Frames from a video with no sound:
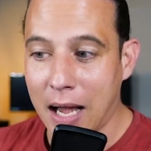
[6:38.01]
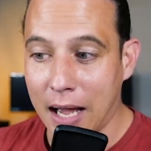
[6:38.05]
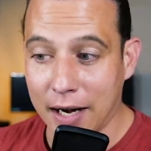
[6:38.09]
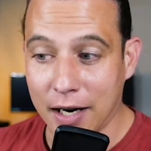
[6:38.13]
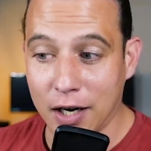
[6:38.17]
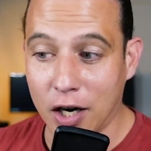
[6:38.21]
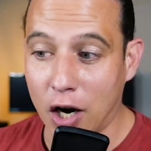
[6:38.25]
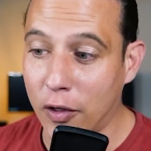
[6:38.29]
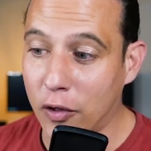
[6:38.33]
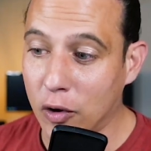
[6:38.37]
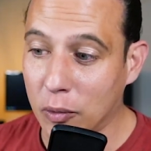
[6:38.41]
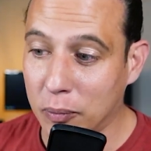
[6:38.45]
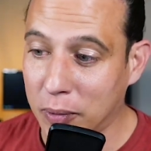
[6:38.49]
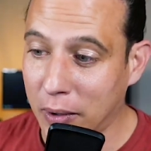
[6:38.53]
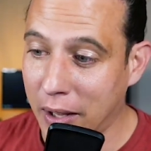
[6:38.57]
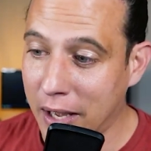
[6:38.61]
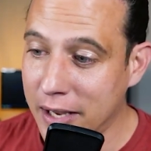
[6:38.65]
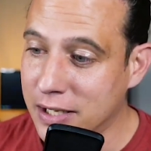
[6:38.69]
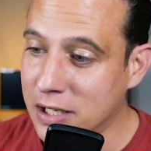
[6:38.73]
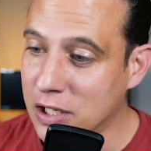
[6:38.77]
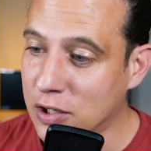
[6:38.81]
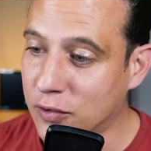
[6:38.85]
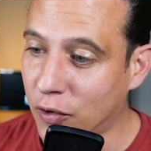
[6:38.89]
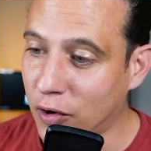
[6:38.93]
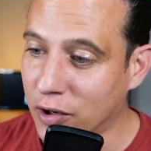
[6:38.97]
And in other
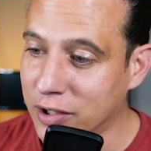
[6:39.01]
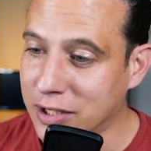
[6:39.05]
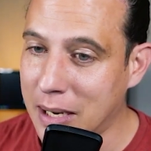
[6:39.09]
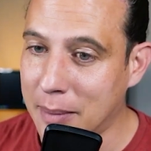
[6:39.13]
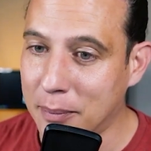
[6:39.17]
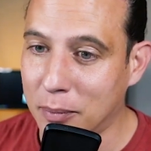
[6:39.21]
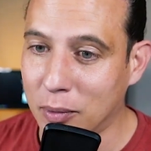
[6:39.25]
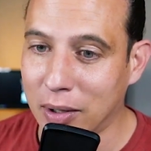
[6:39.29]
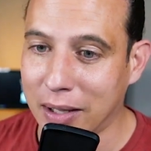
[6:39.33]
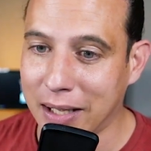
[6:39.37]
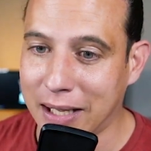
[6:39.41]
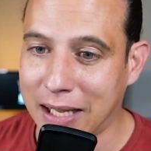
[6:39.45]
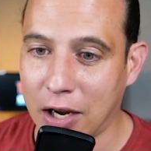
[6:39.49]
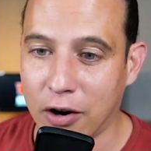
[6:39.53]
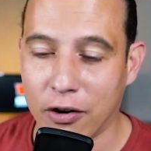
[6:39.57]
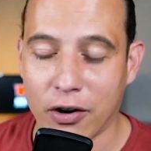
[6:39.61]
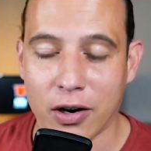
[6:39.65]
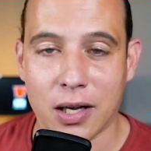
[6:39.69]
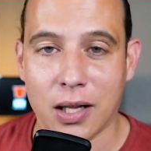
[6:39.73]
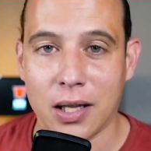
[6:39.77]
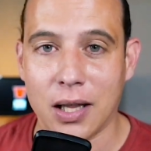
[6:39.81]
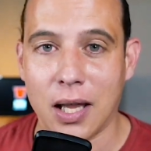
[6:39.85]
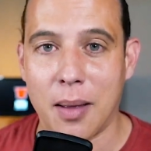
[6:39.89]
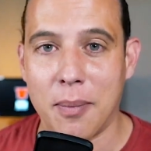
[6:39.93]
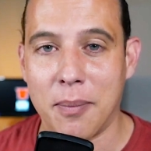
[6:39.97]
places, for example, like here in
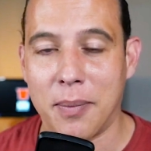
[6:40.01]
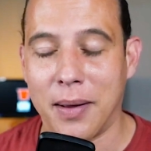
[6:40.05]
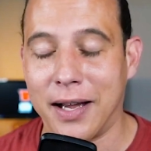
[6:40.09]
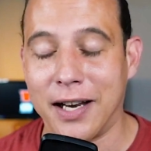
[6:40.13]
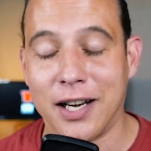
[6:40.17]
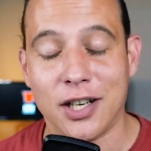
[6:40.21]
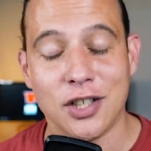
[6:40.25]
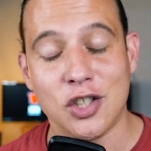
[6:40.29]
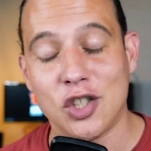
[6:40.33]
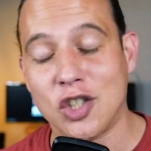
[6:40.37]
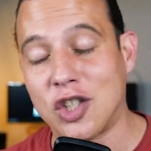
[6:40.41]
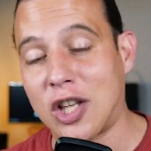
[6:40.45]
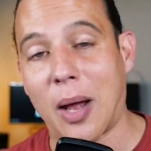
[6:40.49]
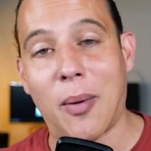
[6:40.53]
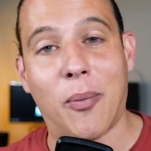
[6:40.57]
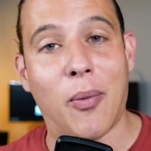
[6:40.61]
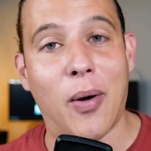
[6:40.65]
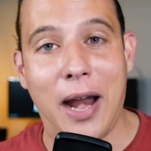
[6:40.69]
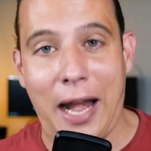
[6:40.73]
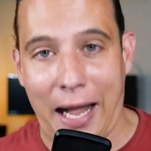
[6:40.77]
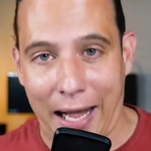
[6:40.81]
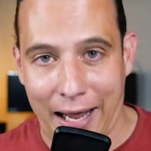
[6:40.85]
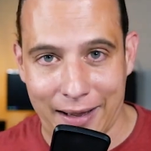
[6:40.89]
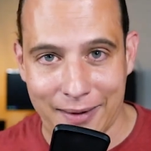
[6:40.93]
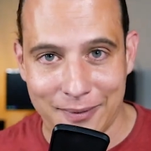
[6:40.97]
Colombia, it doesn't stop
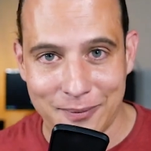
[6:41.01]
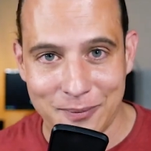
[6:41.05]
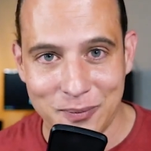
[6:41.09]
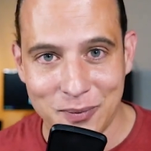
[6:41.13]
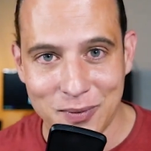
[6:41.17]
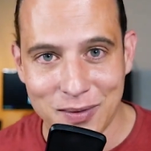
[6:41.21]
raining.